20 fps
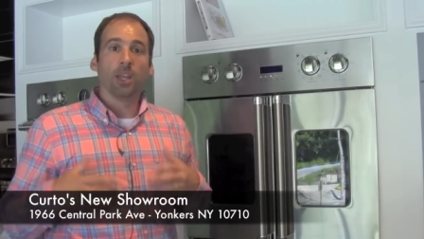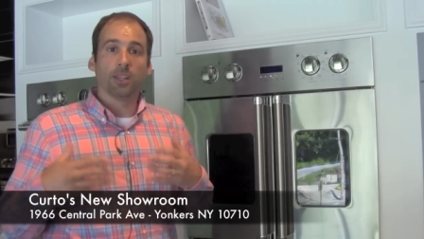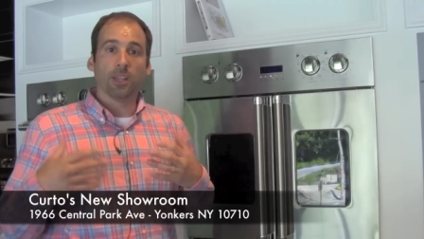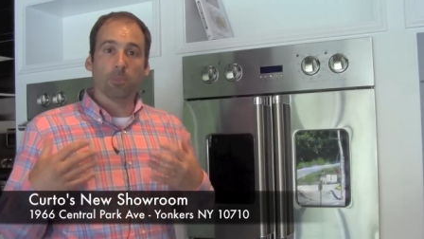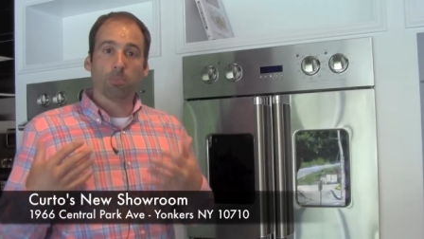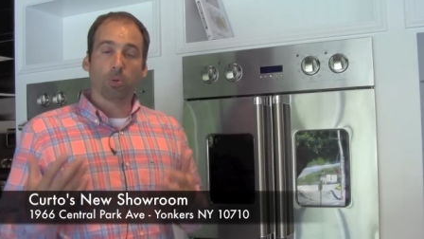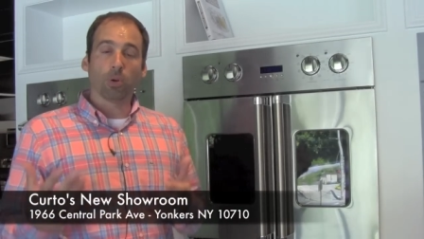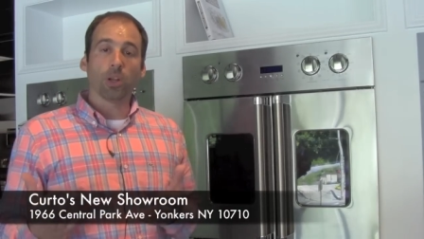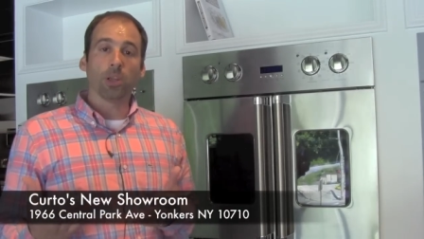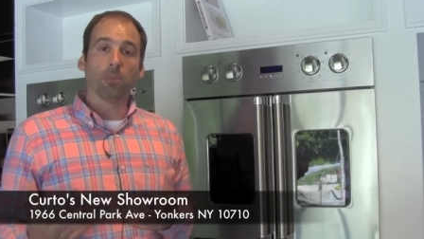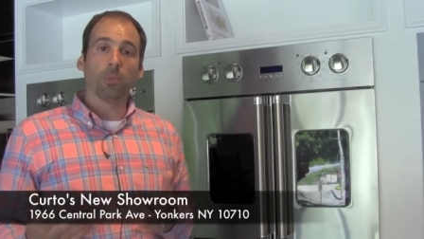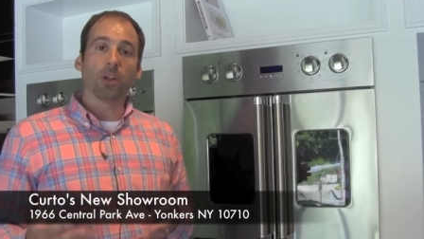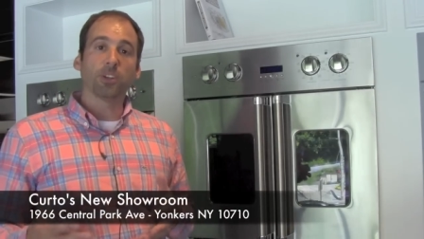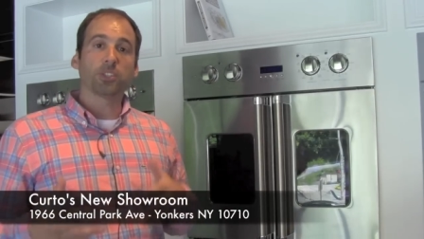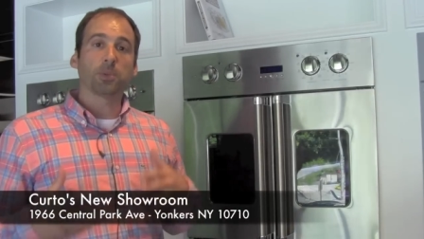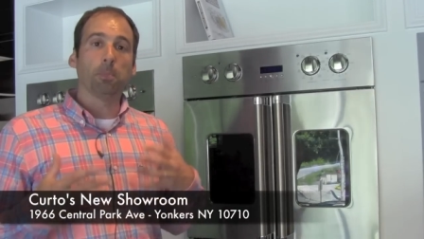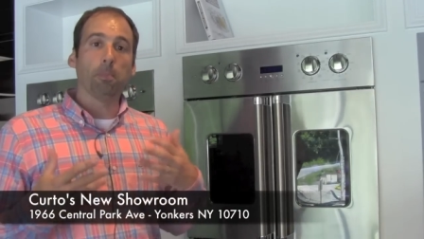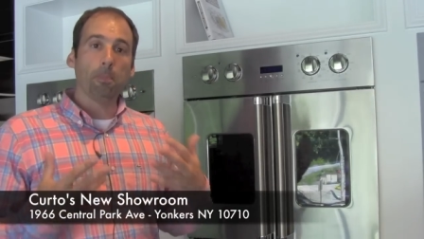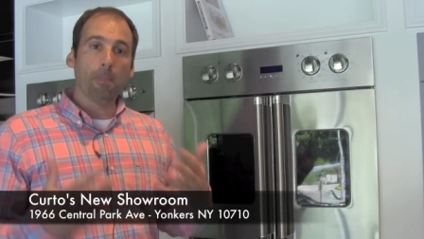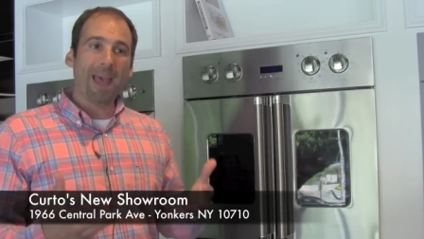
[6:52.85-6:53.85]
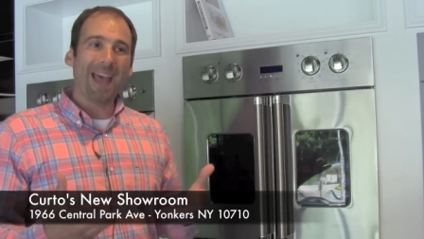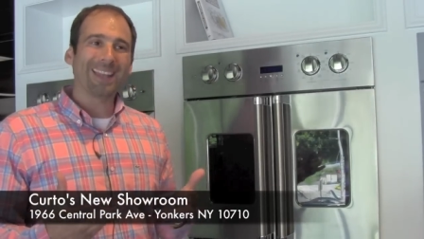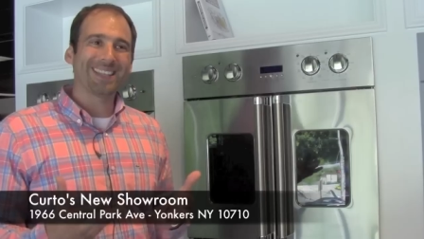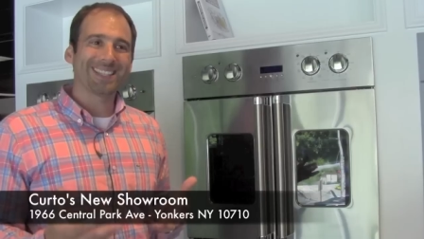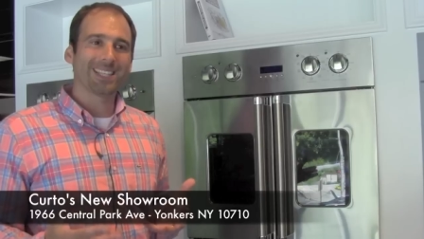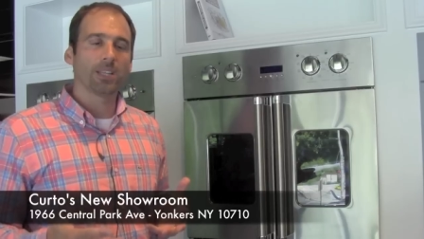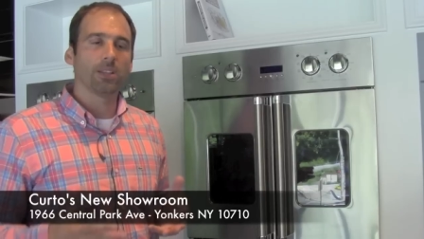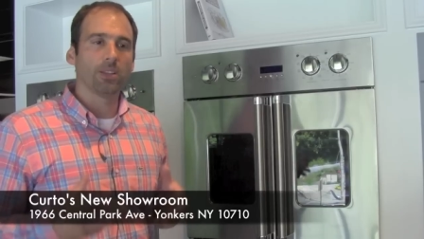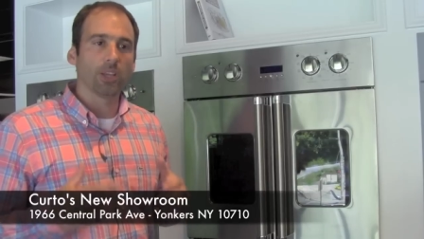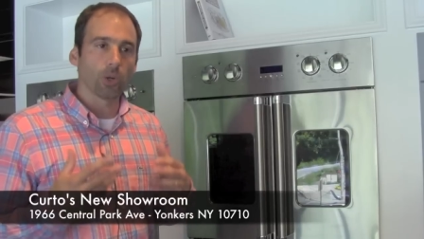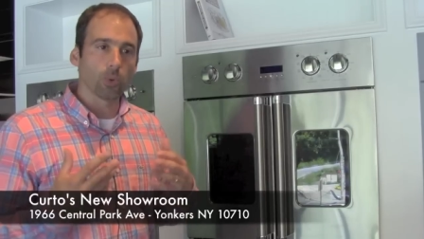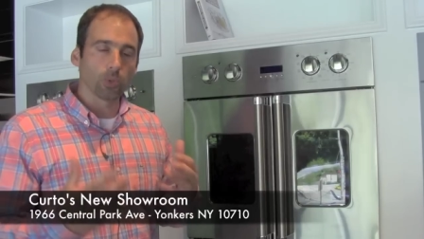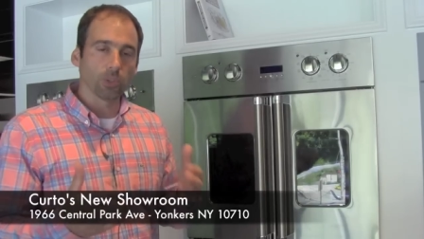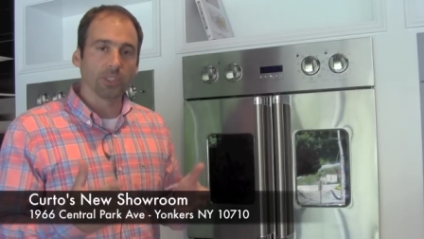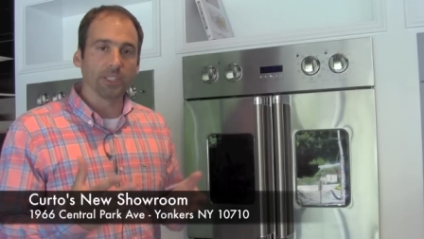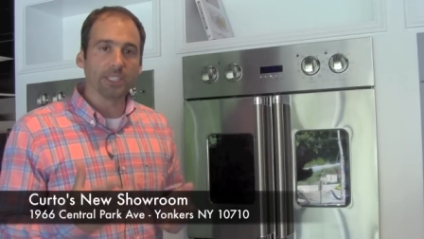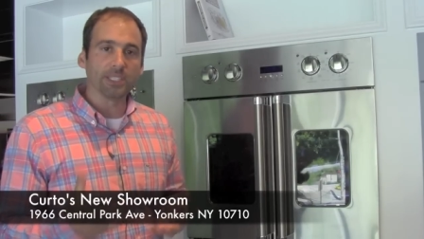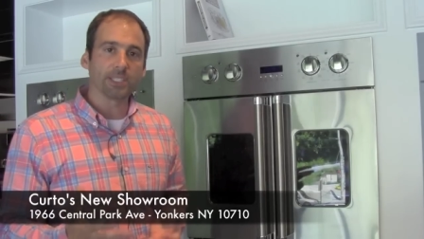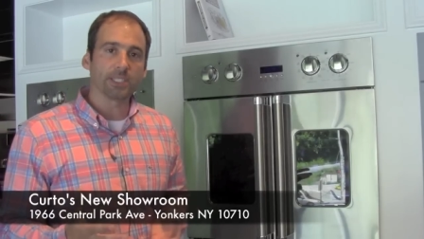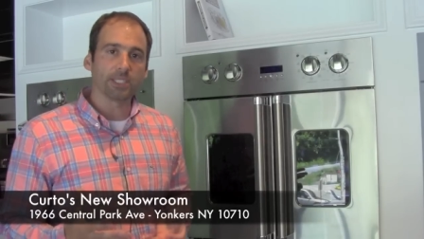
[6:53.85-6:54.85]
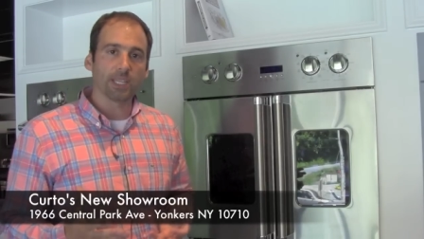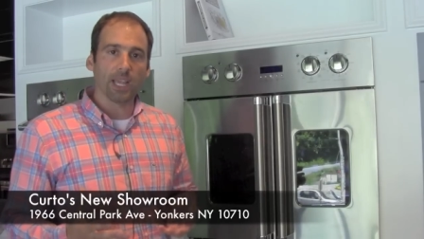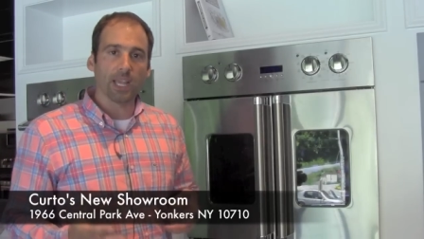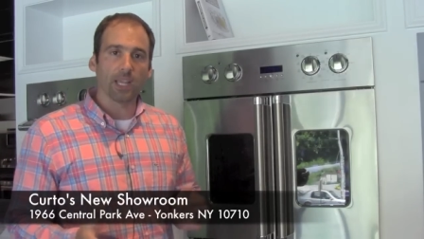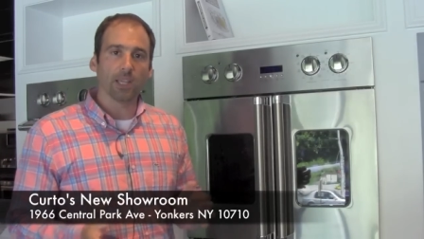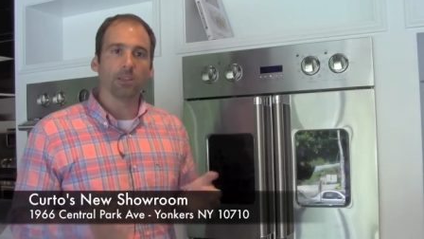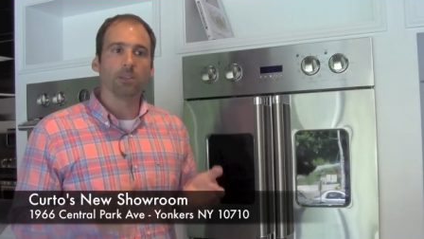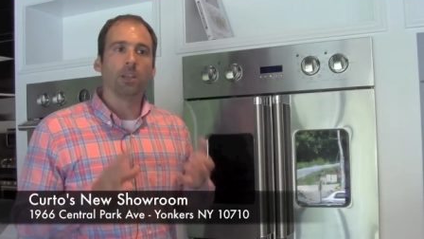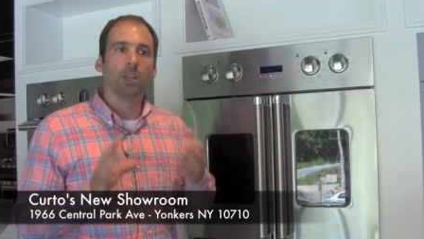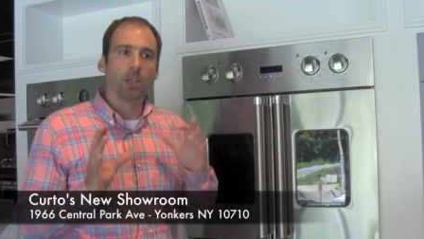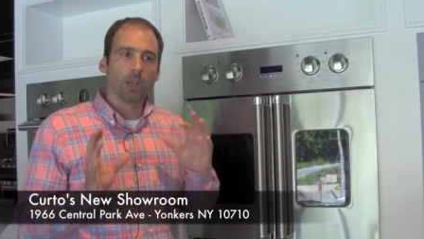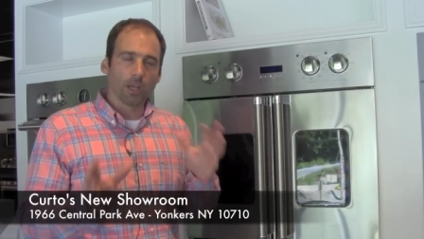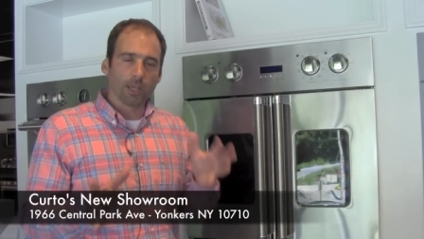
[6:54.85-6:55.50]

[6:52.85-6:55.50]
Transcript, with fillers: They pretty much met their release date.